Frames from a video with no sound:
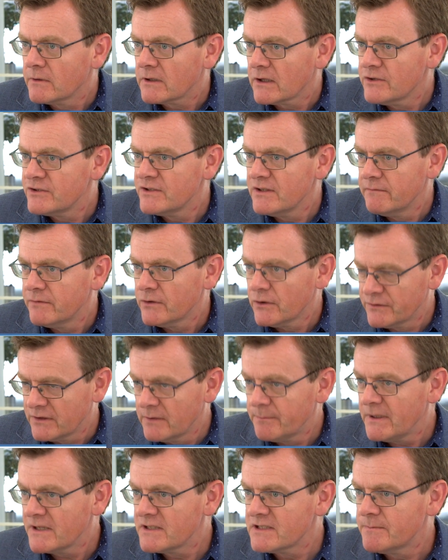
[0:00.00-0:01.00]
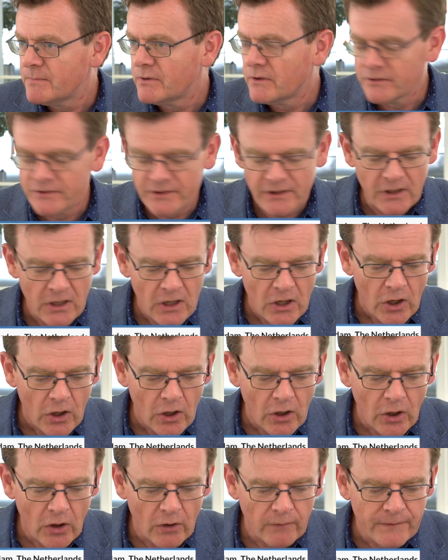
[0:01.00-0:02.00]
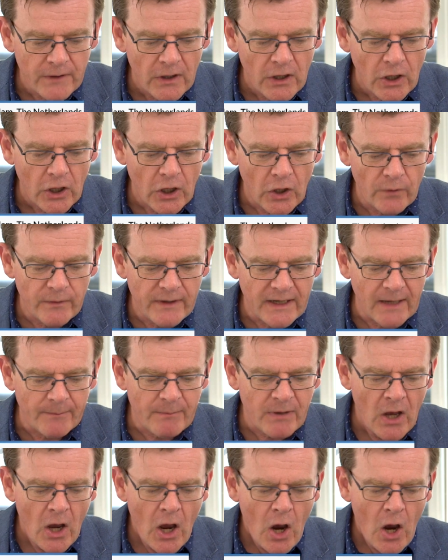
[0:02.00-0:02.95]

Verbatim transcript: closely involved and a big supporter of ONAP.